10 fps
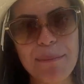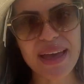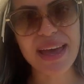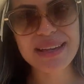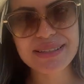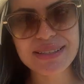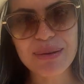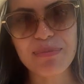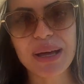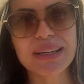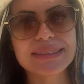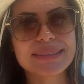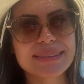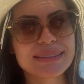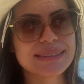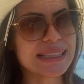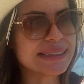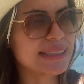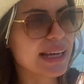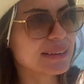burned, but
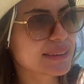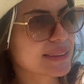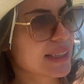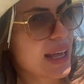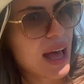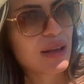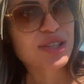detailed. I'm